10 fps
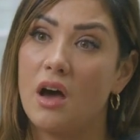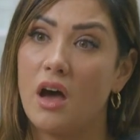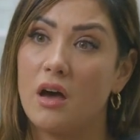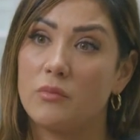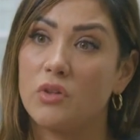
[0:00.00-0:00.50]

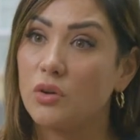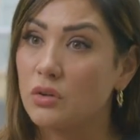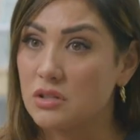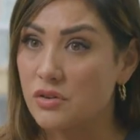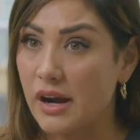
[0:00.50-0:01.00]
the
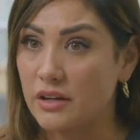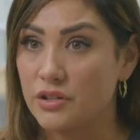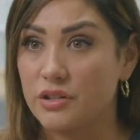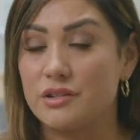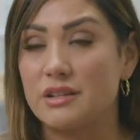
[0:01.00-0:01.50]
unit
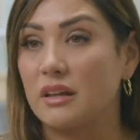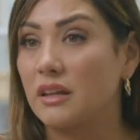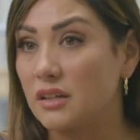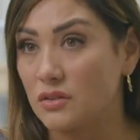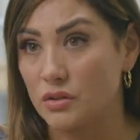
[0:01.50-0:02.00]
directors and
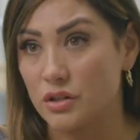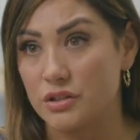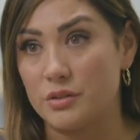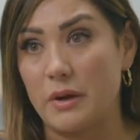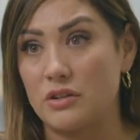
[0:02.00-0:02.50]
clinical
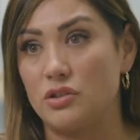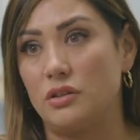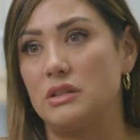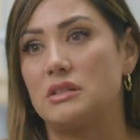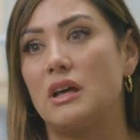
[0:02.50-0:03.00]
nurse
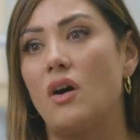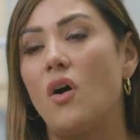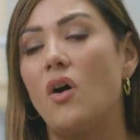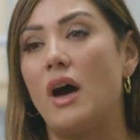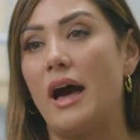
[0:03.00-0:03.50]
specialists that
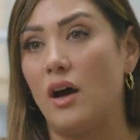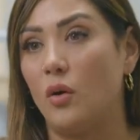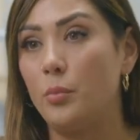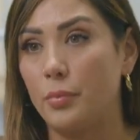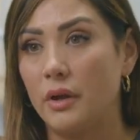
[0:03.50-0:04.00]
all
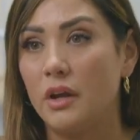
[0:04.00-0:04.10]
help